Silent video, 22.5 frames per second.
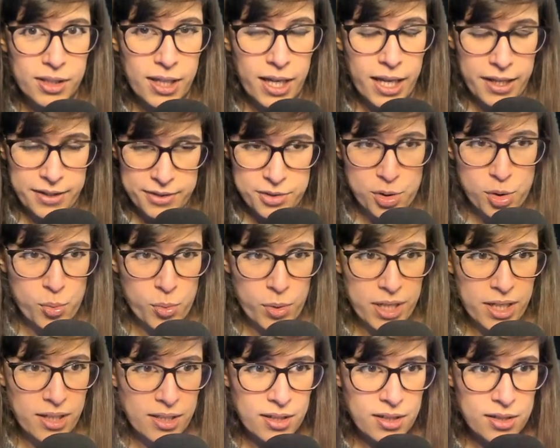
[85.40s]

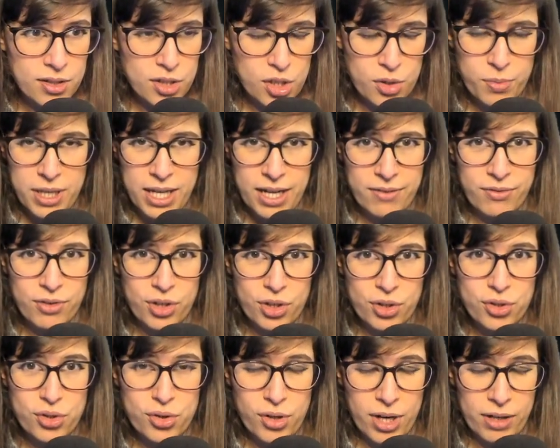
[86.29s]
elsewhere so we haven't got
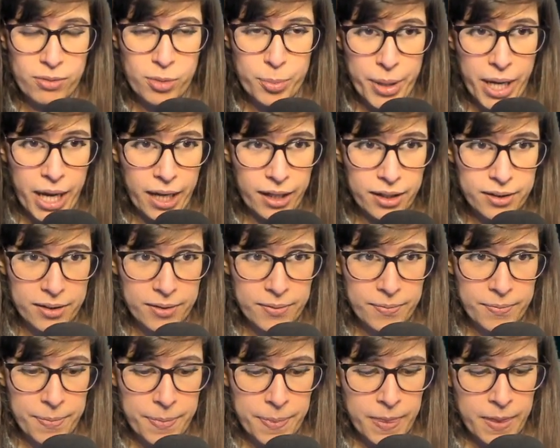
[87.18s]
to travel back.
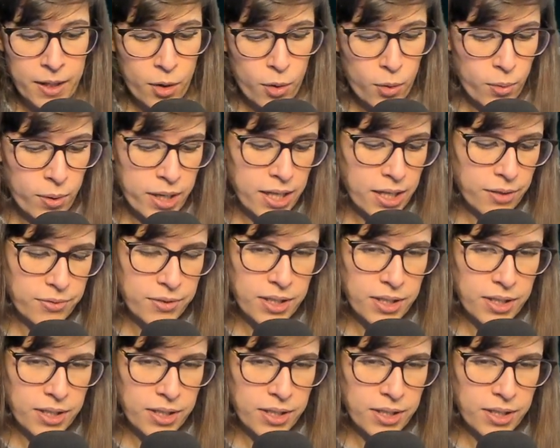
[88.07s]
We have